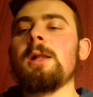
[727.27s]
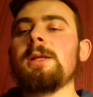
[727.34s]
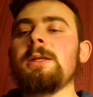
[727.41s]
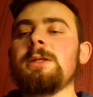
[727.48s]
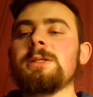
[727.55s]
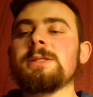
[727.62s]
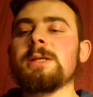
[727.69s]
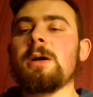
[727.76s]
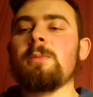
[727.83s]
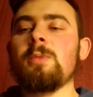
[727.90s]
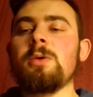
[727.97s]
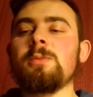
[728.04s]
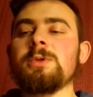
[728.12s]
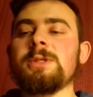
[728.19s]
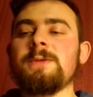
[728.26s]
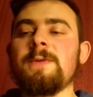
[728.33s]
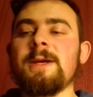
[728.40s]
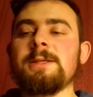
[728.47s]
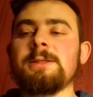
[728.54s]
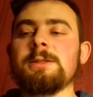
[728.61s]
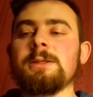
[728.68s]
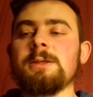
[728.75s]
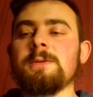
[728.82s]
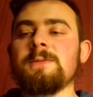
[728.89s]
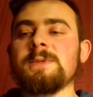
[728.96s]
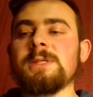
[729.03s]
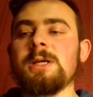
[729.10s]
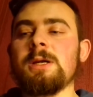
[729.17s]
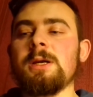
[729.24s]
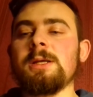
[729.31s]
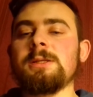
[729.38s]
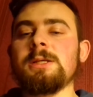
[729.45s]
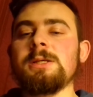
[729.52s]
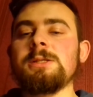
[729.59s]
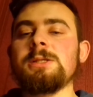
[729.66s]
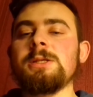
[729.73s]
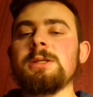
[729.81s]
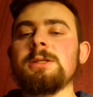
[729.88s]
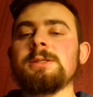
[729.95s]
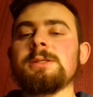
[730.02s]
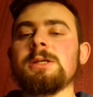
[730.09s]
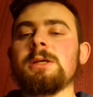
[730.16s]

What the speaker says: Learners are more motivated if their attention is